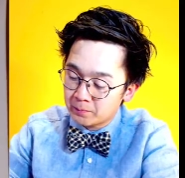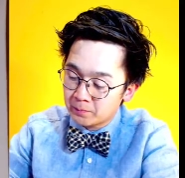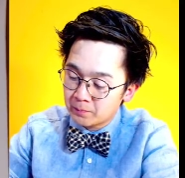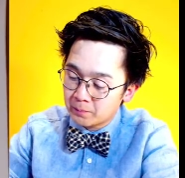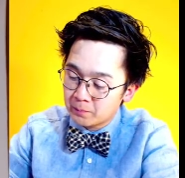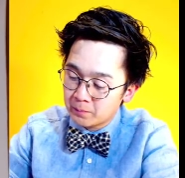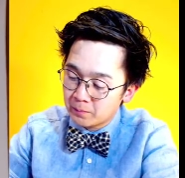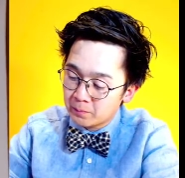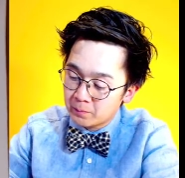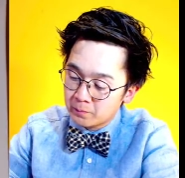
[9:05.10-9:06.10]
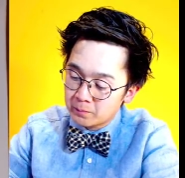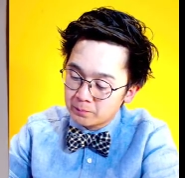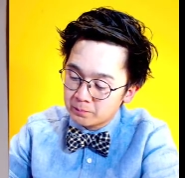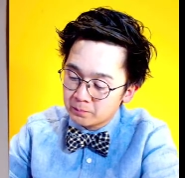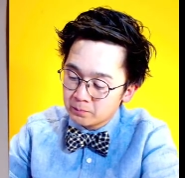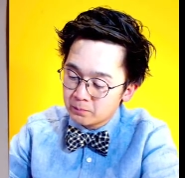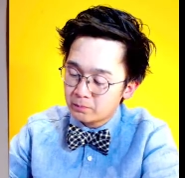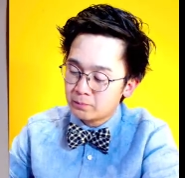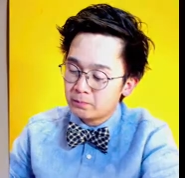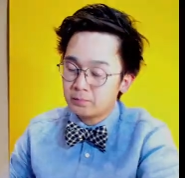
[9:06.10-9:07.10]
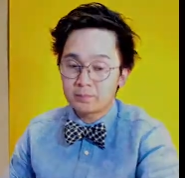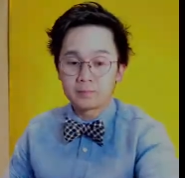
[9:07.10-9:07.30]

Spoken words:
No one is speaking in this clip.